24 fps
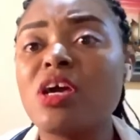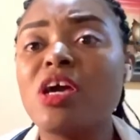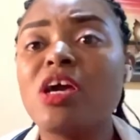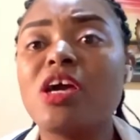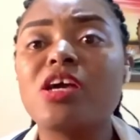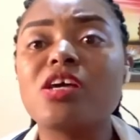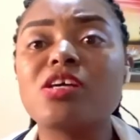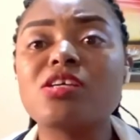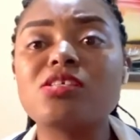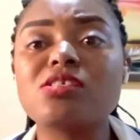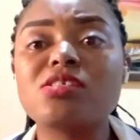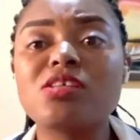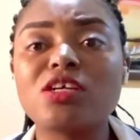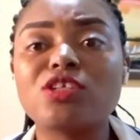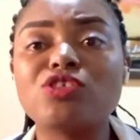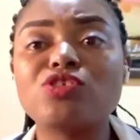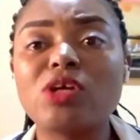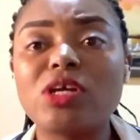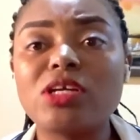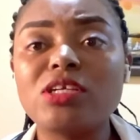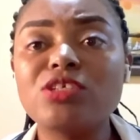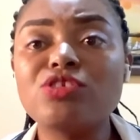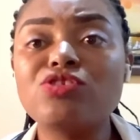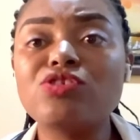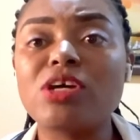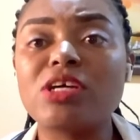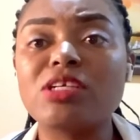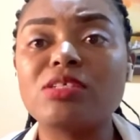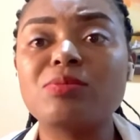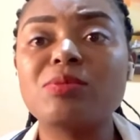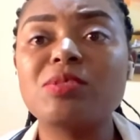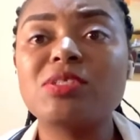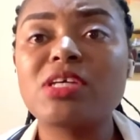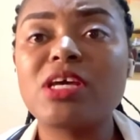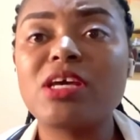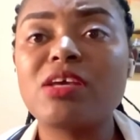a sexually
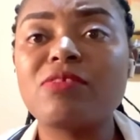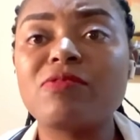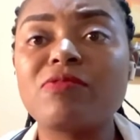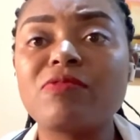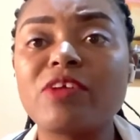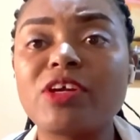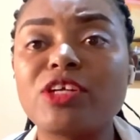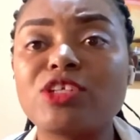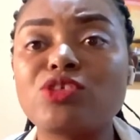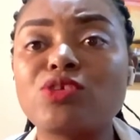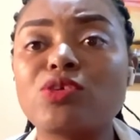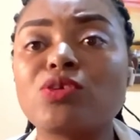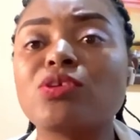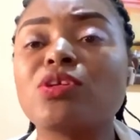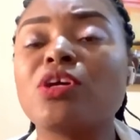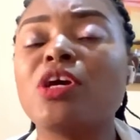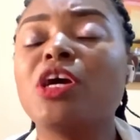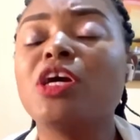transmitted infection,